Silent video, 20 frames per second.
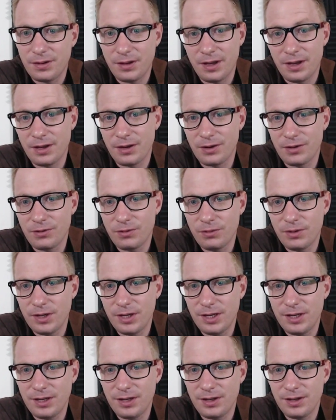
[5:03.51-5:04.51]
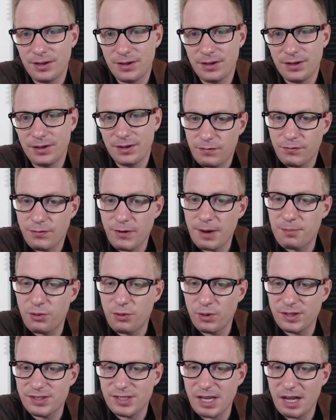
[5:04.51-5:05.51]
I agree. Fred
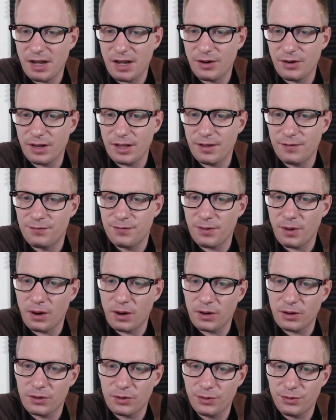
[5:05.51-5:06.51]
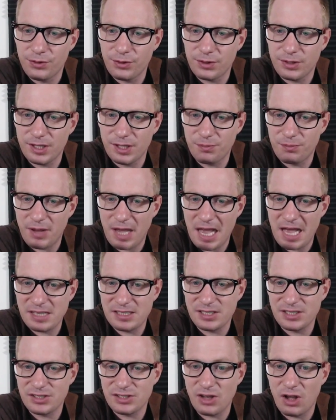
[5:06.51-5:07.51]
points out, if Article 13
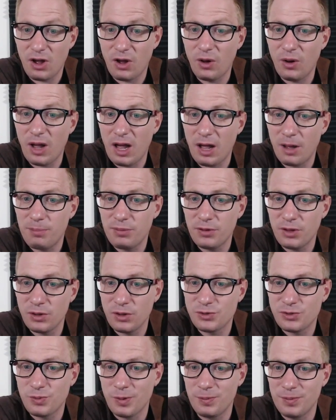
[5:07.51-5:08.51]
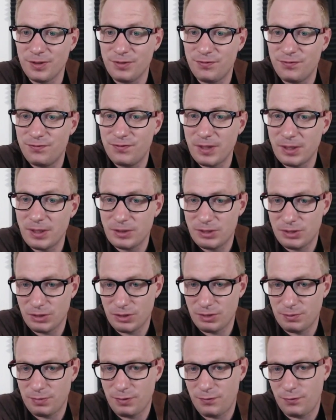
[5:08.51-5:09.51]
passes, all uploads will be
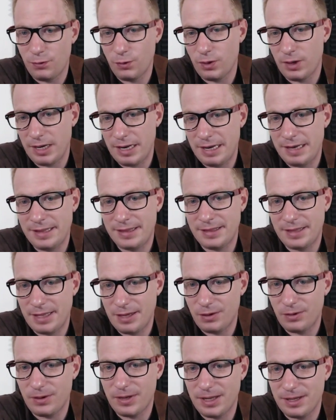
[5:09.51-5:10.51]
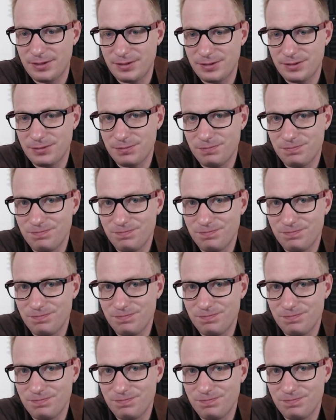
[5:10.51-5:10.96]
filtered before hitting the internet.